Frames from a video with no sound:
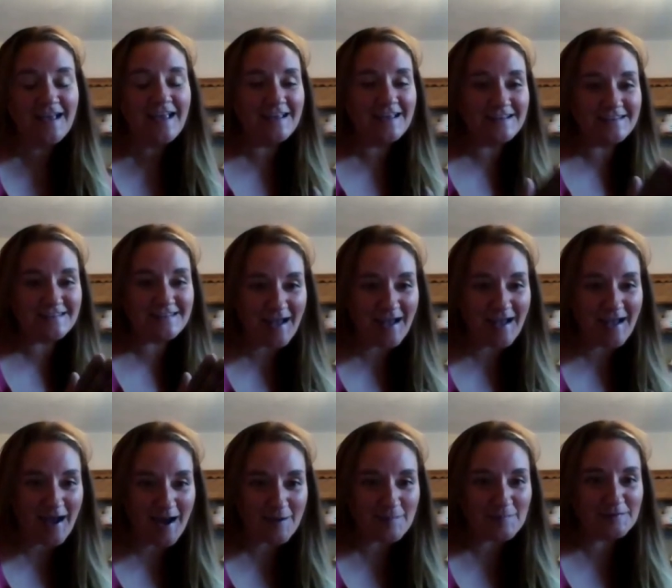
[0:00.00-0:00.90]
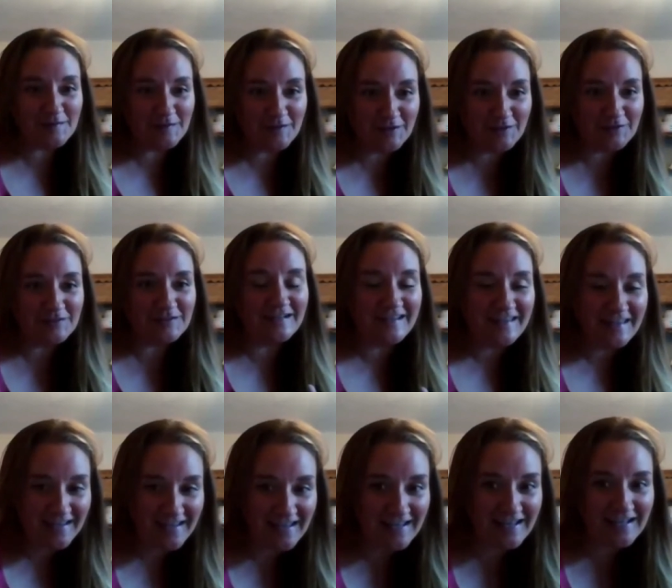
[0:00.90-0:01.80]
It's absolutely
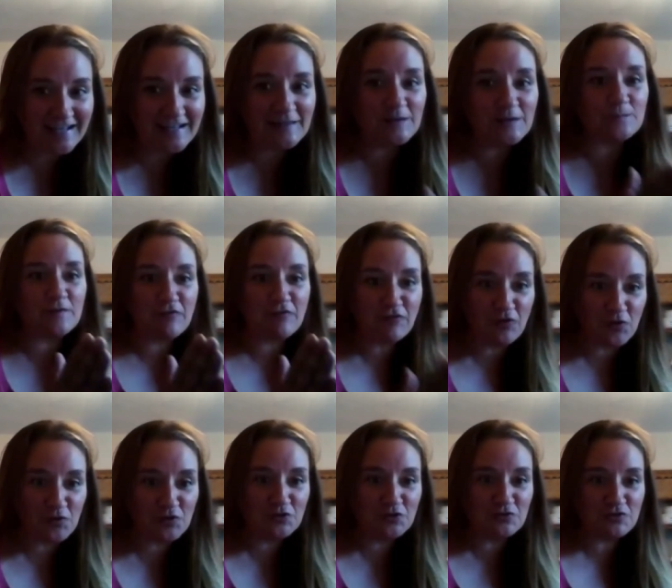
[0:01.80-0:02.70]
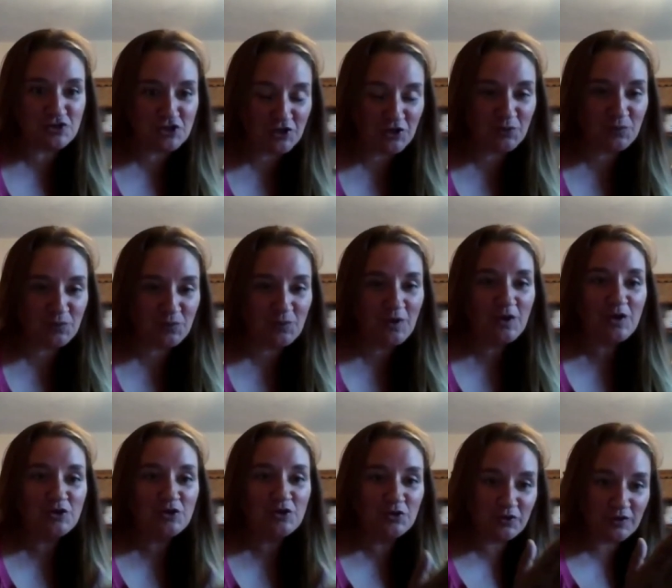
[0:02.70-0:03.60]
key that before you do,
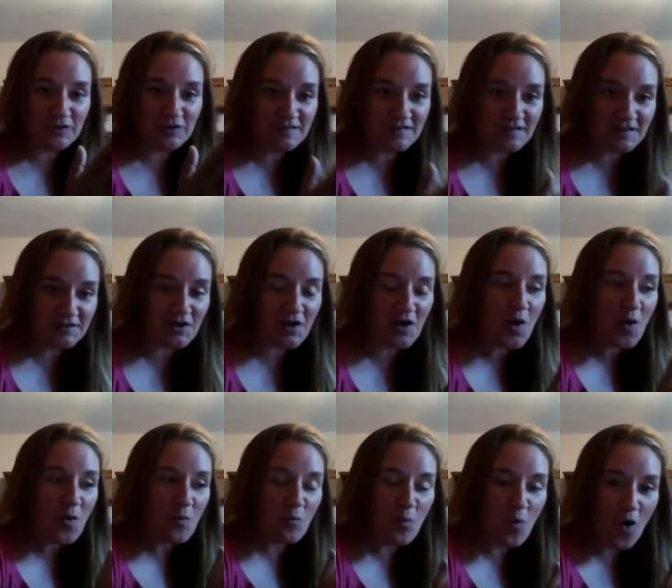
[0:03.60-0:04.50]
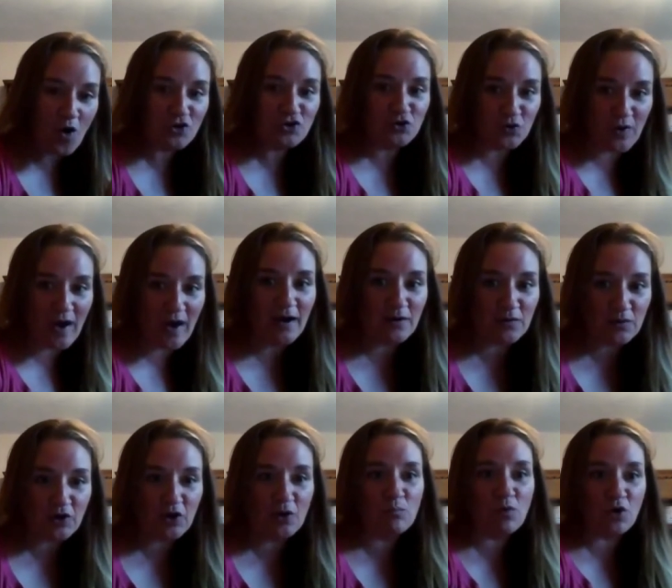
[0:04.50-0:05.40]
you consider what your
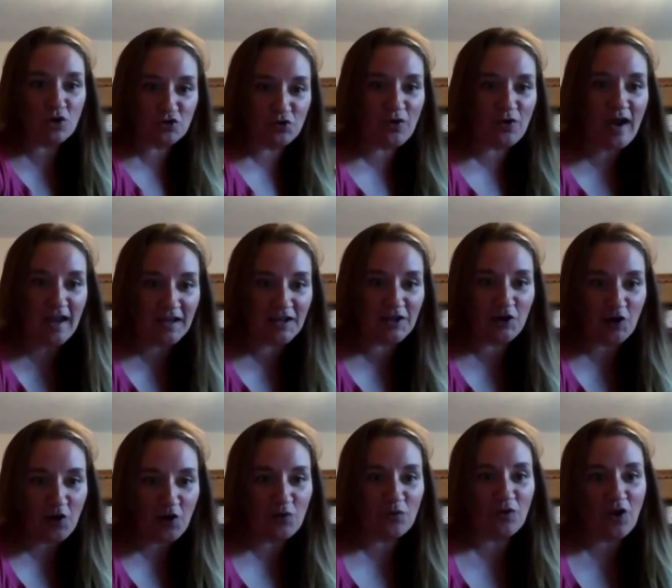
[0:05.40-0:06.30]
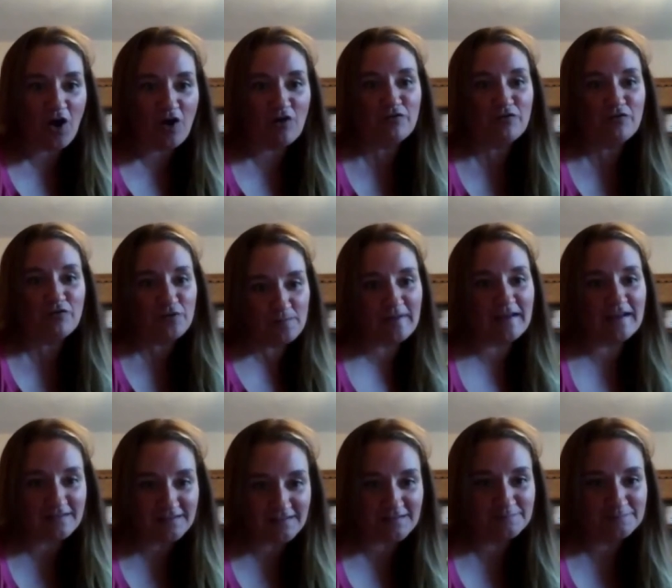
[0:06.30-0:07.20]
outcome, what your end goal of them is.